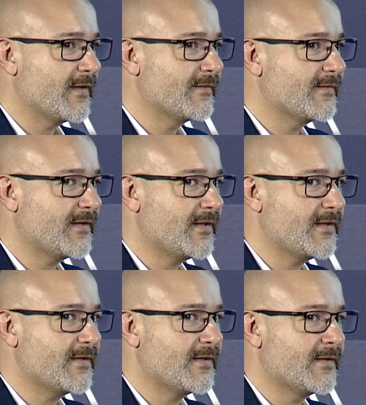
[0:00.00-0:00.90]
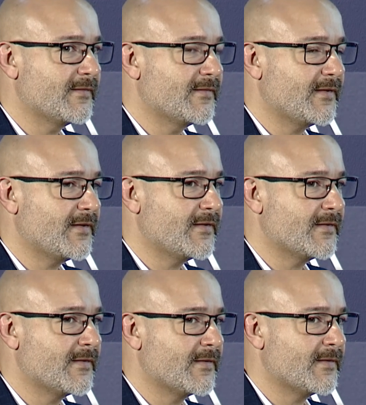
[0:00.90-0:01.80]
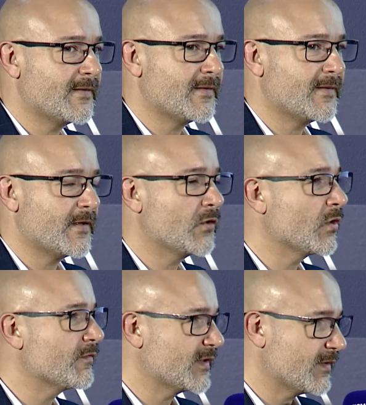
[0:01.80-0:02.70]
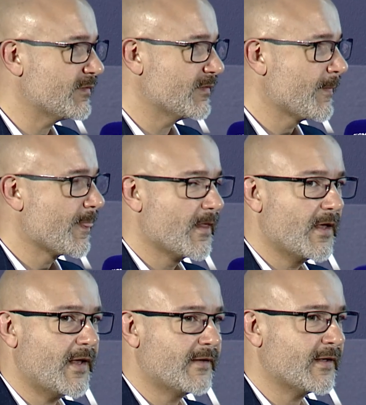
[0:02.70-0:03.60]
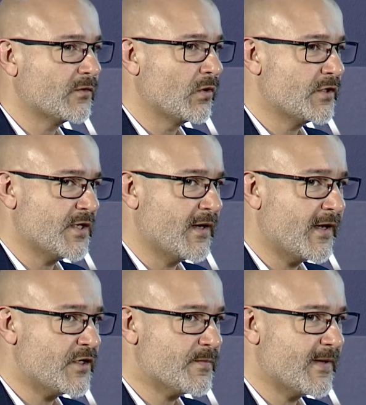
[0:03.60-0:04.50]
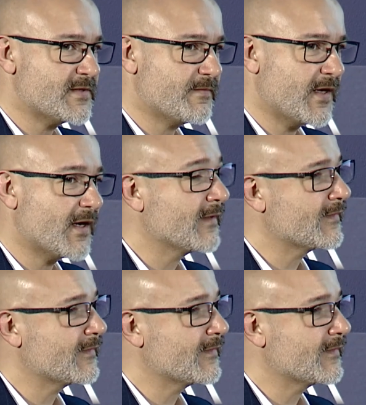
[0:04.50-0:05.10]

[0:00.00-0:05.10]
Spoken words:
in the innovative technology arrangements here.